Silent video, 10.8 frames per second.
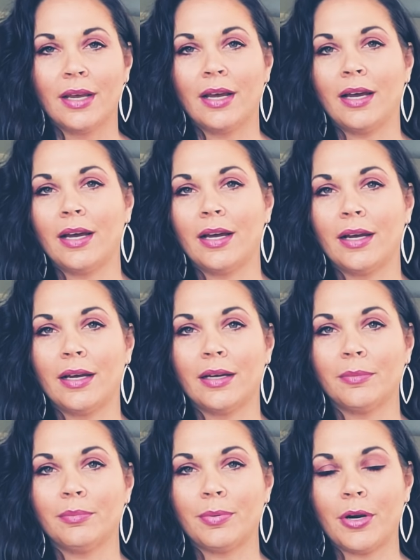
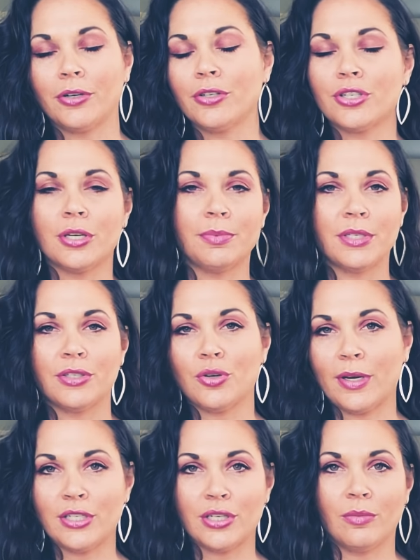partnership
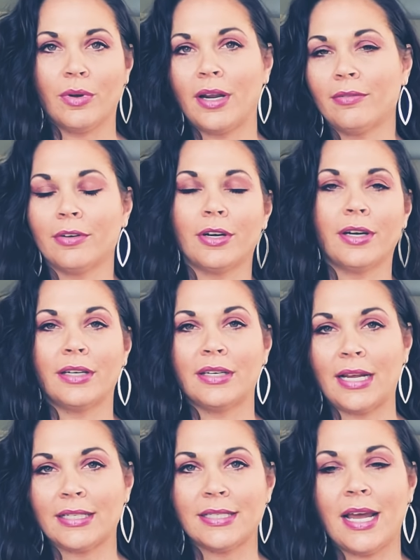situation, whatever, and
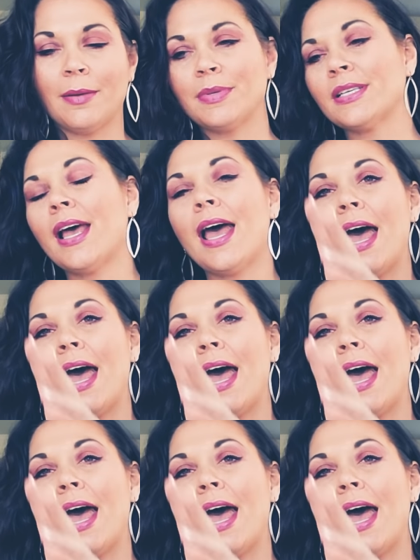next steps.